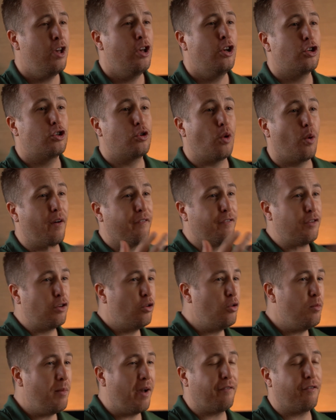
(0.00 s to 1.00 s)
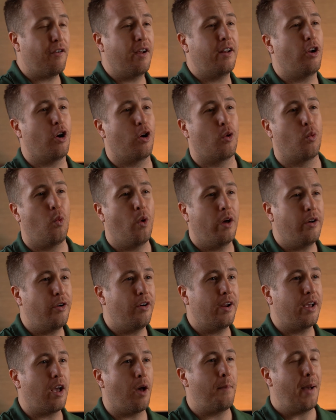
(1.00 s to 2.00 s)
So if you, my friend, are
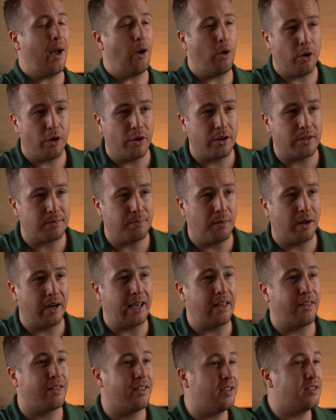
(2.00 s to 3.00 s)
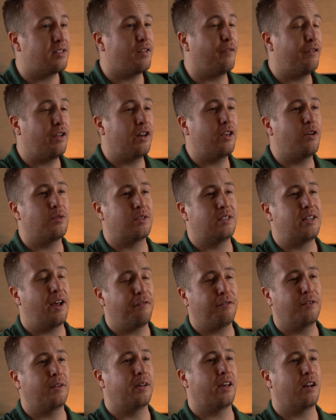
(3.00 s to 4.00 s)
wondering about earnest money, this video is
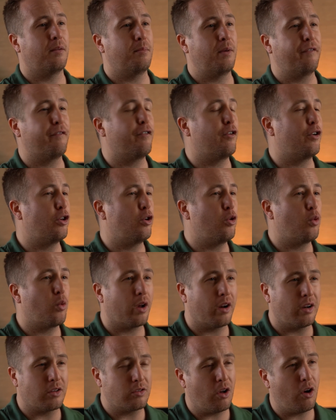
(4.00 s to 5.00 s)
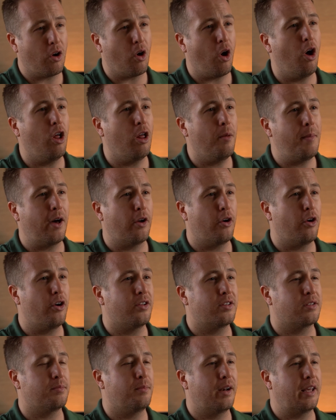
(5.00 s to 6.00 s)
definitely going to be for you. We're going to talk all about
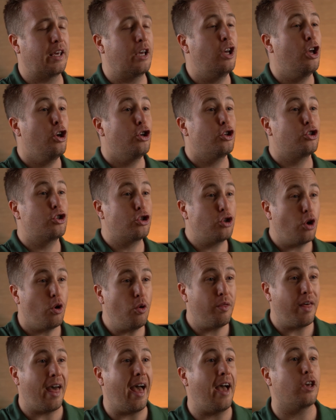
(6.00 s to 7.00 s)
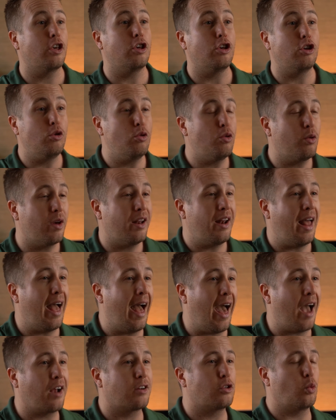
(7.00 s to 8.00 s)
earnest money so that you can
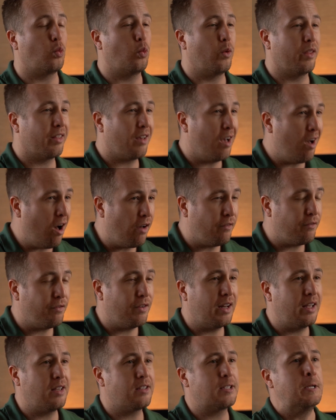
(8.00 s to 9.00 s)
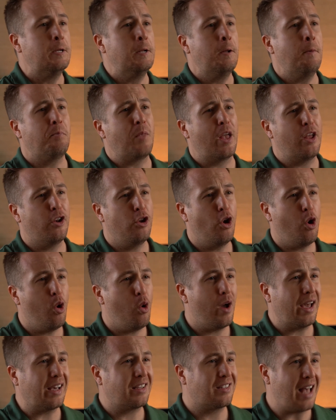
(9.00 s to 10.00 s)
act with confidence and
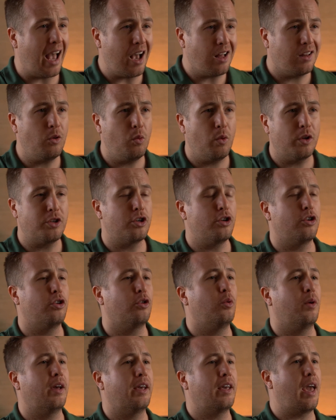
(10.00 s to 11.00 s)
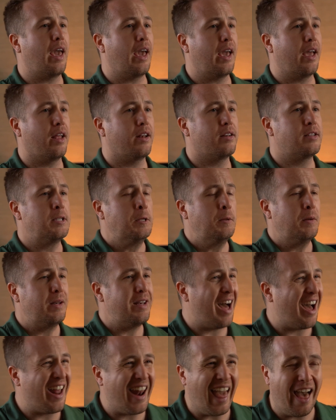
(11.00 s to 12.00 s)
know exactly what you're doing and
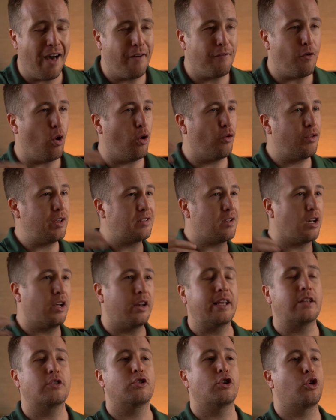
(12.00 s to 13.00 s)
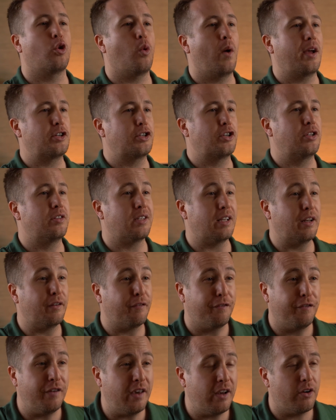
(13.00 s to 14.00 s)
not have all these unanswered questions and
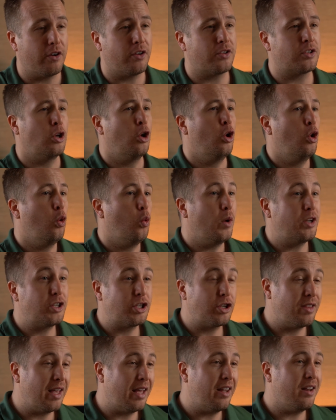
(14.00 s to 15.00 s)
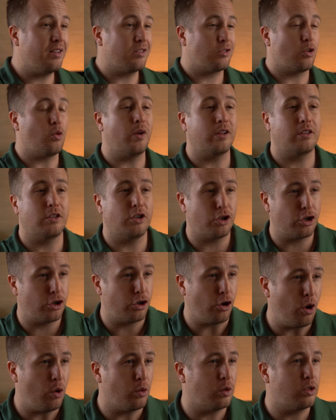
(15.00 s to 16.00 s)
fears, which then is going to
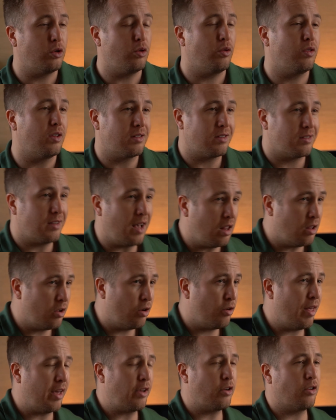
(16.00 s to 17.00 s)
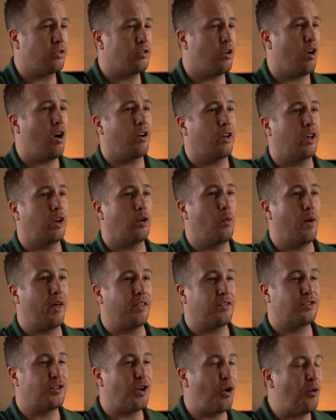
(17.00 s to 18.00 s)
show to the seller that you're talking
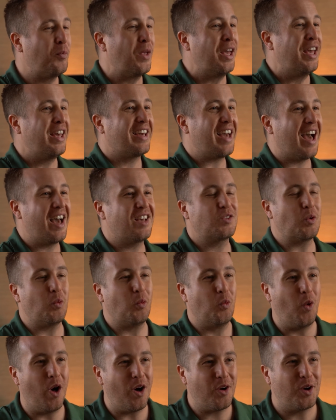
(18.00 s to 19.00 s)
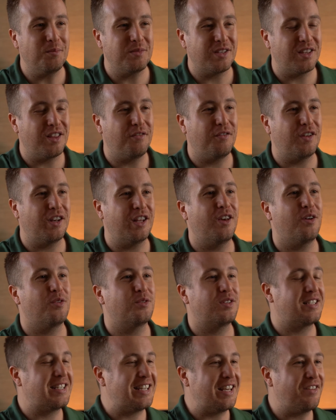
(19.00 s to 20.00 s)
with. So guys, welcome to the video.
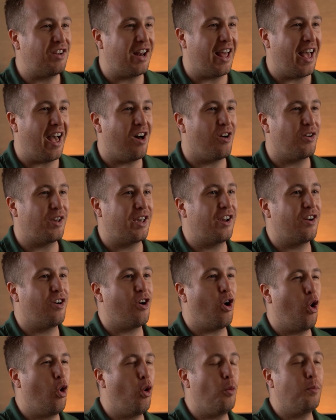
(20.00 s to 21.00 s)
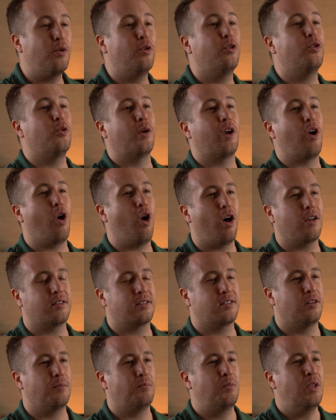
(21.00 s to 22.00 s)
Stephen Howell here. Hope you're doing
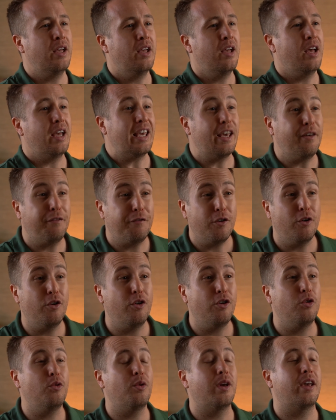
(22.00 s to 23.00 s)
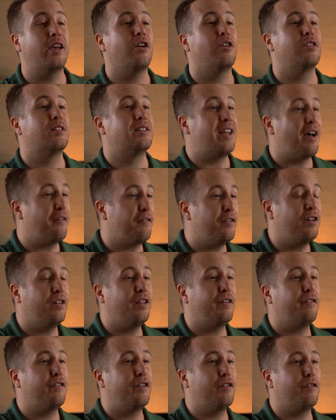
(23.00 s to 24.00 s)
awesome. If you're new here,
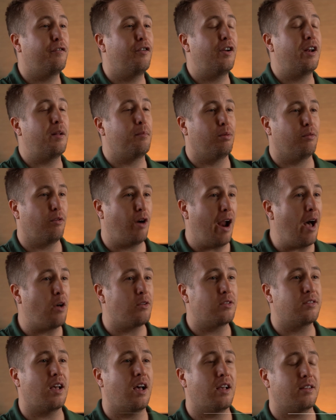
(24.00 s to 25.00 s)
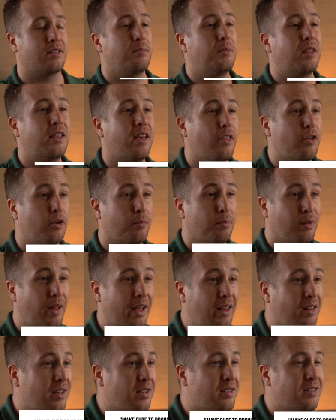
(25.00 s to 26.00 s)
definitely feel free to browse some of the other
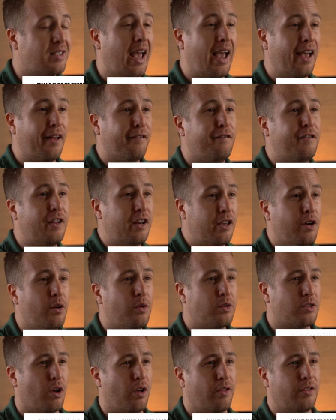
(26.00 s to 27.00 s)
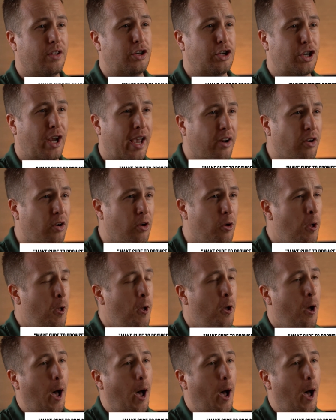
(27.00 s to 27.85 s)
playlists and videos on the channel.